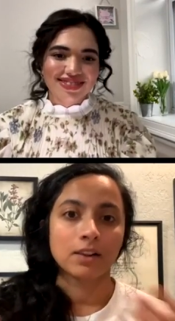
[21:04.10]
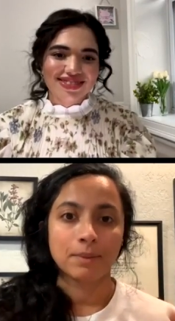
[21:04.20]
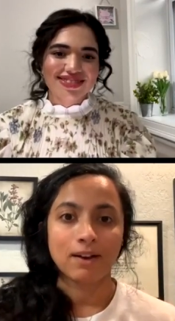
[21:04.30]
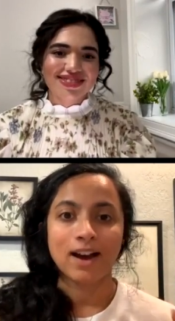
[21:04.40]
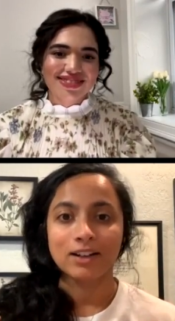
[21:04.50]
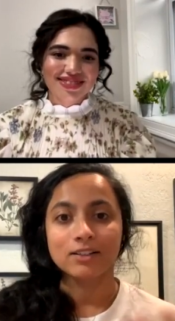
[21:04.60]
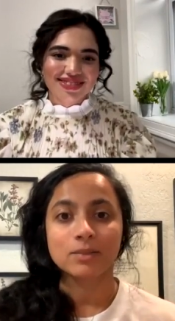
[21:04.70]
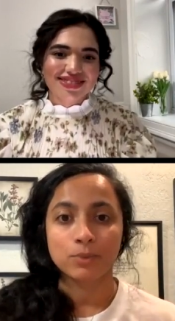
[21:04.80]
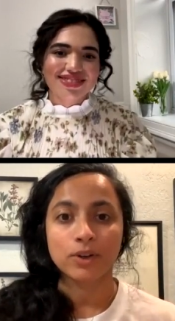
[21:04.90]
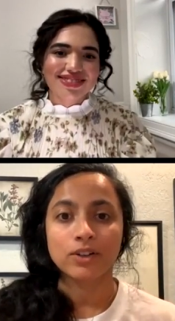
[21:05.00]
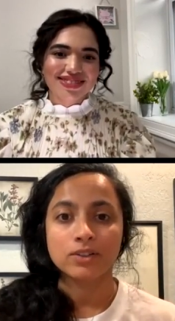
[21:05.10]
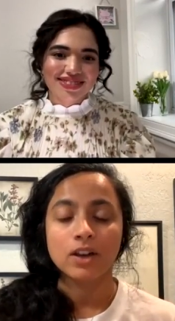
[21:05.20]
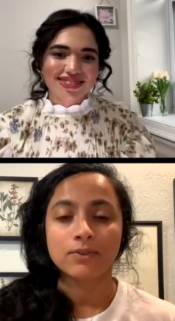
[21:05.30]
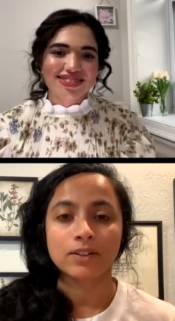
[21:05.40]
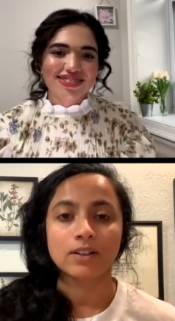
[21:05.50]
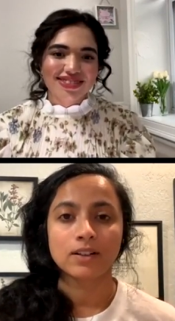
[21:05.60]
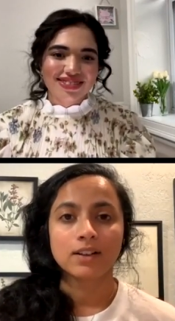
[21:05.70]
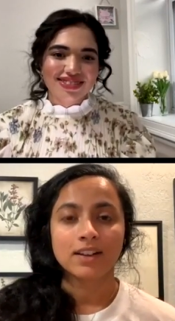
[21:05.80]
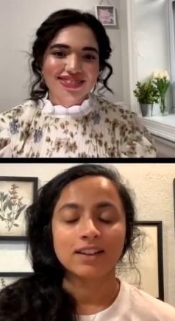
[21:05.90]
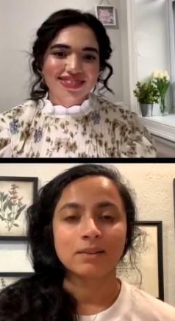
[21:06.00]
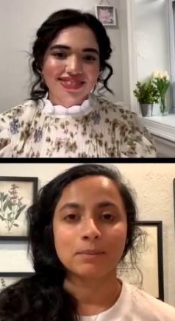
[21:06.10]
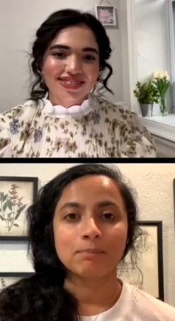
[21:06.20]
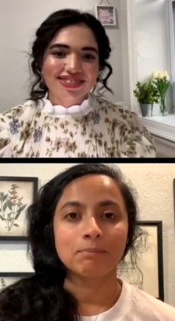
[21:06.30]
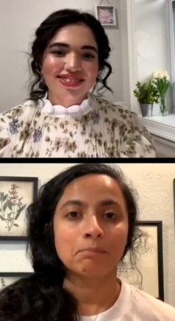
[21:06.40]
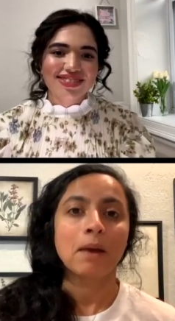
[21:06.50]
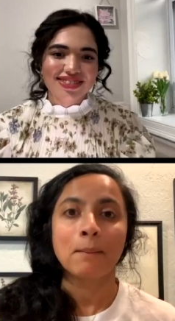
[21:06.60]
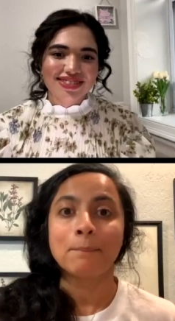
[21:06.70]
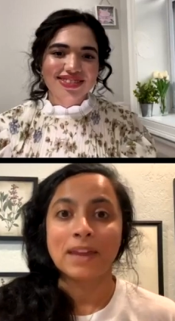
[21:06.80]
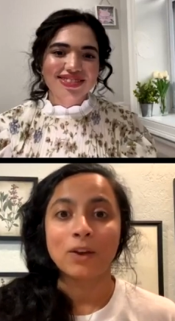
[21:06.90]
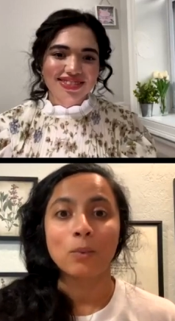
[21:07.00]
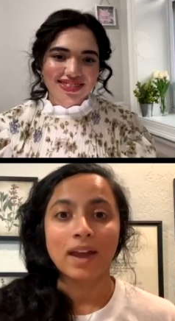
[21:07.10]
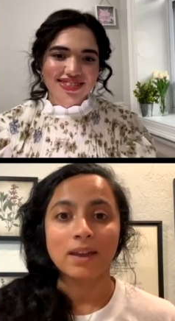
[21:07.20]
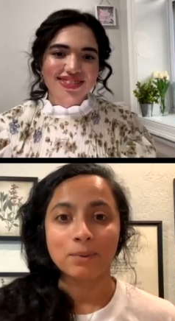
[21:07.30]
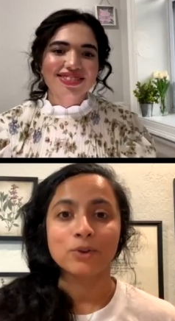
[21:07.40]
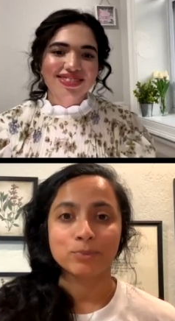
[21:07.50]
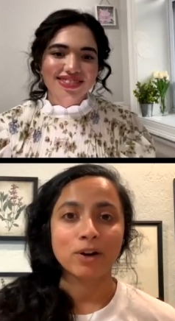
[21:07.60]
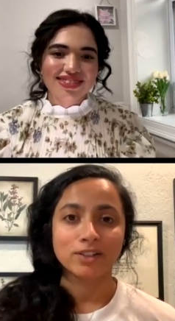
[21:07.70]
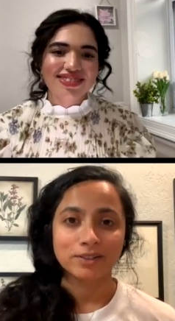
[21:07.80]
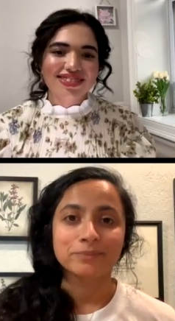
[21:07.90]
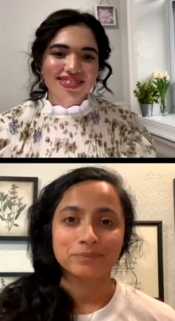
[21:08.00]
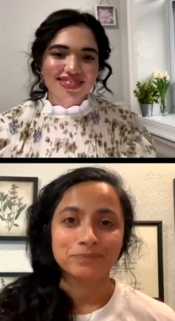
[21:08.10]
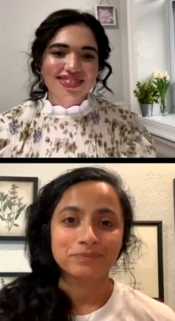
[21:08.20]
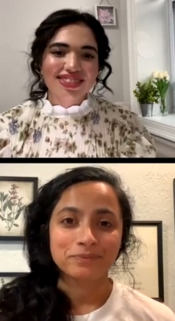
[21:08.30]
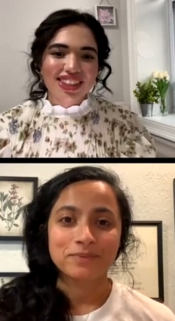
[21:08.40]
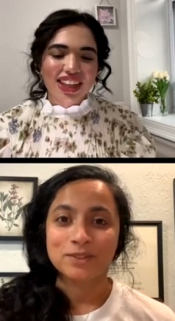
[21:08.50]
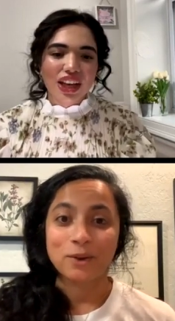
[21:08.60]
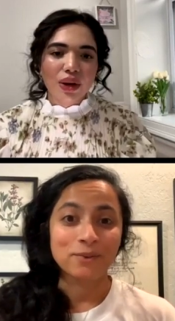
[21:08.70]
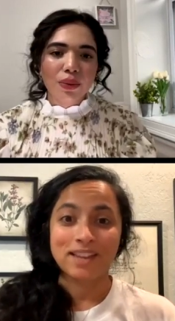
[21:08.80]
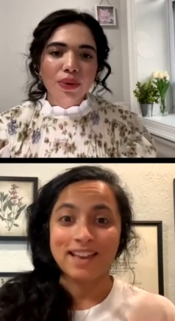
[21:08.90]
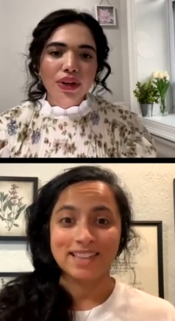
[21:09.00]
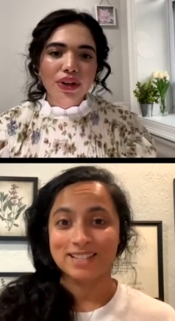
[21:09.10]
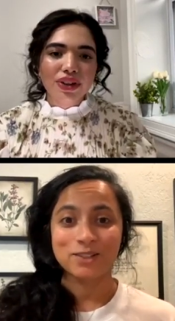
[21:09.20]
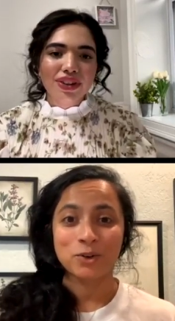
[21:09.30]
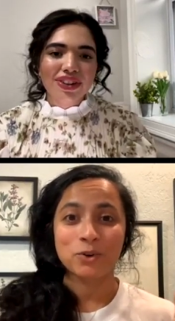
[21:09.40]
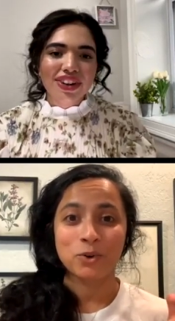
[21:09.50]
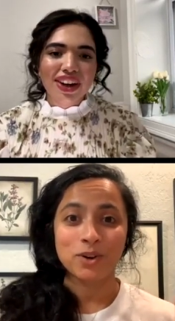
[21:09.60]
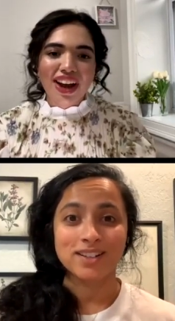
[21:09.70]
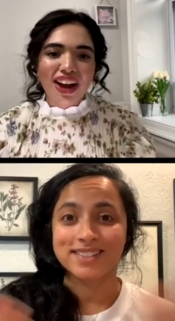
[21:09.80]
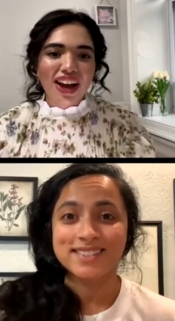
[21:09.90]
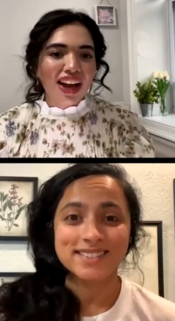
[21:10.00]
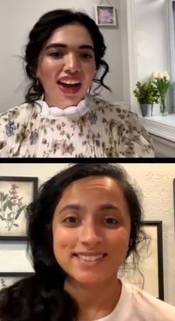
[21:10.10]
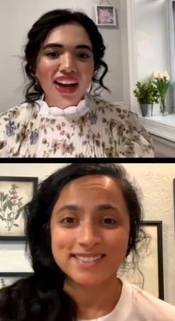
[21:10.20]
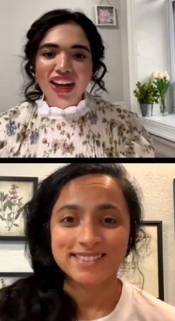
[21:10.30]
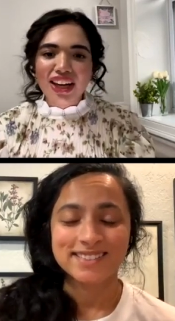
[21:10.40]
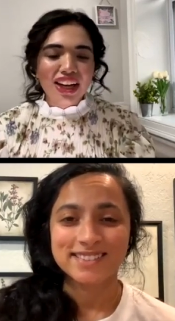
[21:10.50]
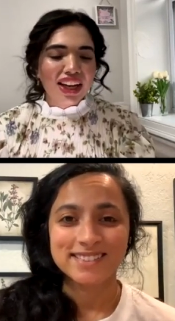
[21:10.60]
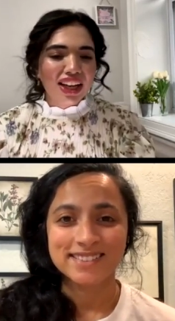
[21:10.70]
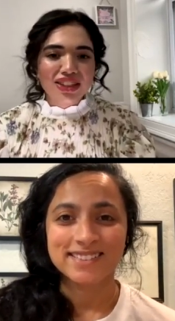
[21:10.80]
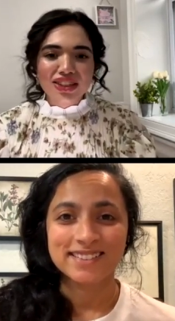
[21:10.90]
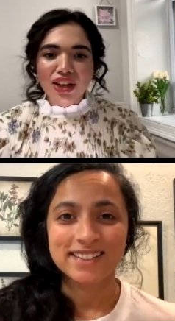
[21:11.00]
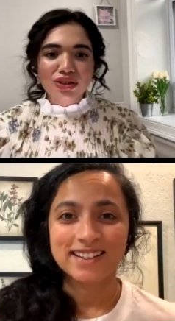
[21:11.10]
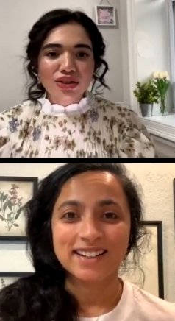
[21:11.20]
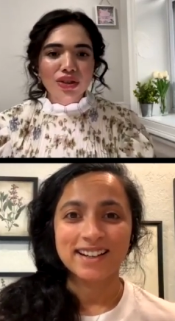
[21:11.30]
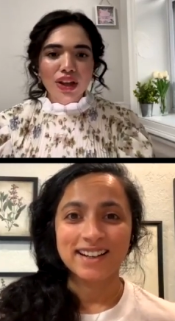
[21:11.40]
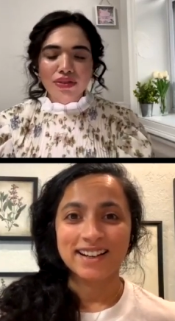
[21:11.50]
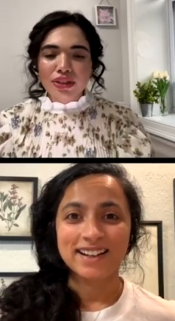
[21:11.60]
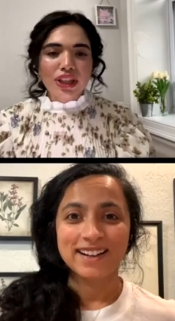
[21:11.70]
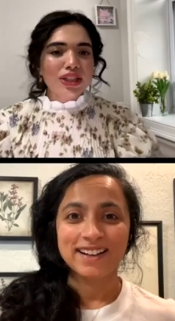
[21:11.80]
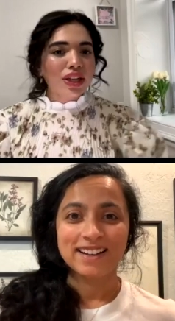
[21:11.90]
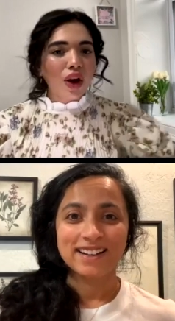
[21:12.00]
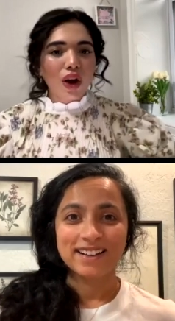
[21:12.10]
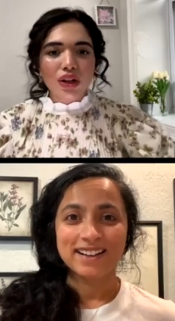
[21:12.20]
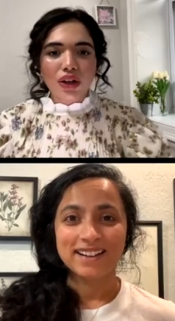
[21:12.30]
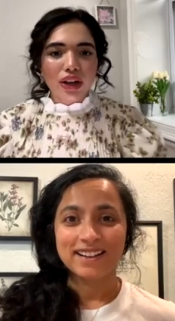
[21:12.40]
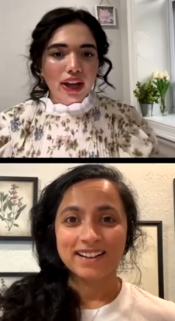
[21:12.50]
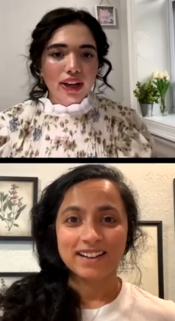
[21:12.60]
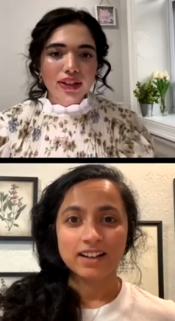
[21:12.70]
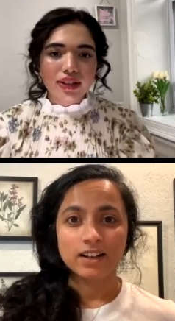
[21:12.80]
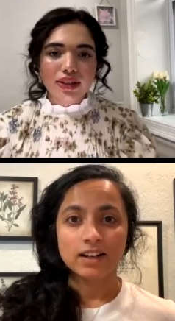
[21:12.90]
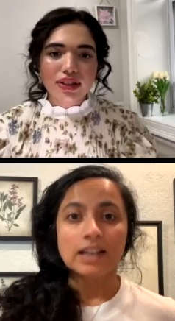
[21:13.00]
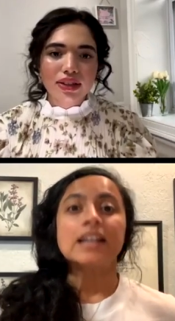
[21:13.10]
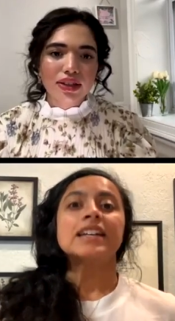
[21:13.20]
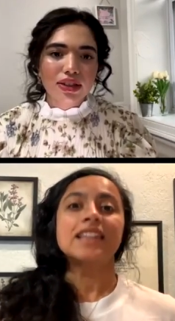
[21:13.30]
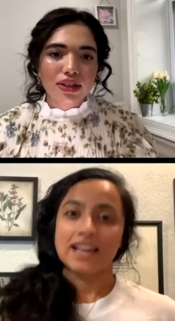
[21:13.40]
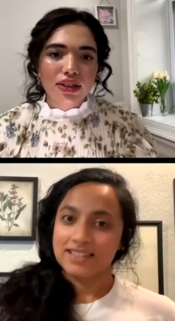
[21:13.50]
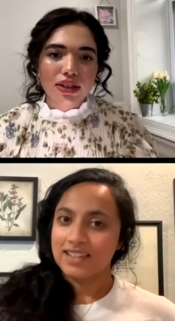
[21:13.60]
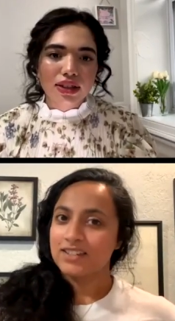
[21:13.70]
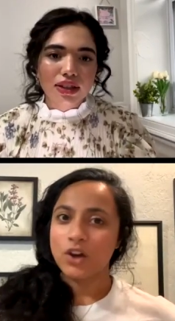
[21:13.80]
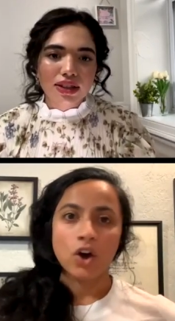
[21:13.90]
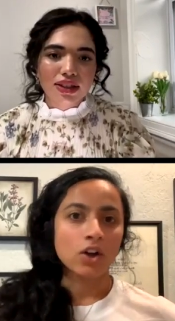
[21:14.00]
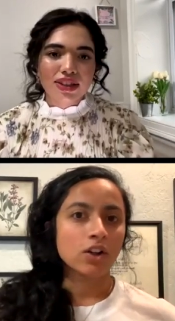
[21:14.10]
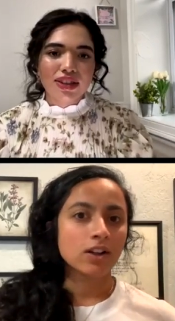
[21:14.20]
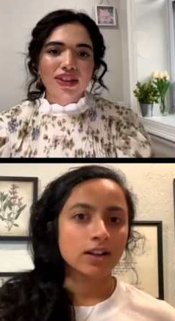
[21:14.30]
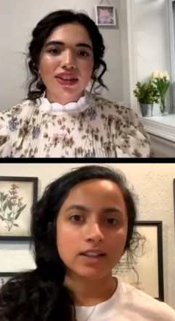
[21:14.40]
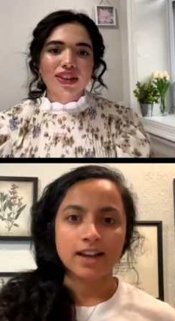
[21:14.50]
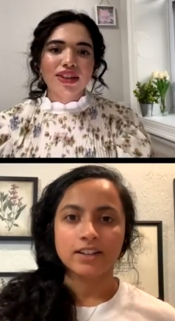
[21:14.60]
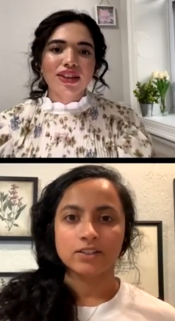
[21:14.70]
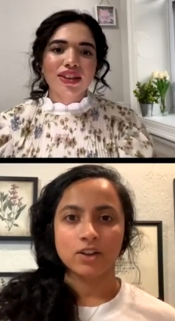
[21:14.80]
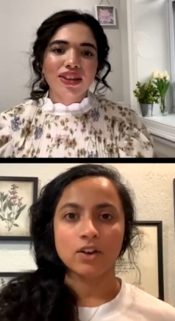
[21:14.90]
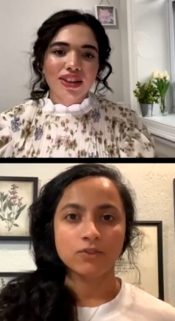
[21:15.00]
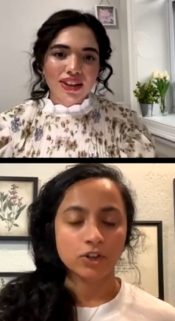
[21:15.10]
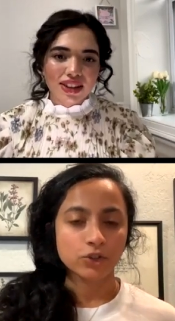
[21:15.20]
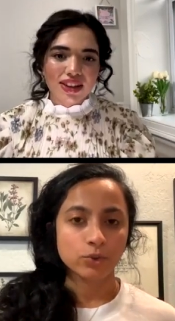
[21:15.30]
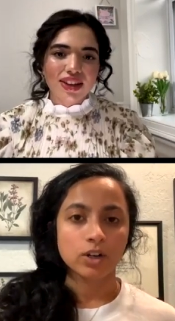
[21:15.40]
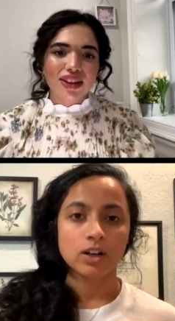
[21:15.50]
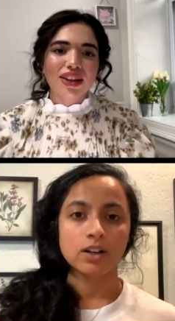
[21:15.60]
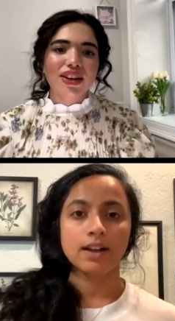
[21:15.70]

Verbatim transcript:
Speaker 1: about how to support yourself in a in a, a big way postpartum. So yeah, that's the whole course. It,
Speaker 2: it's so so lovely. Is it all online? Yeah.
Speaker 1: It's all online. It's all virtual,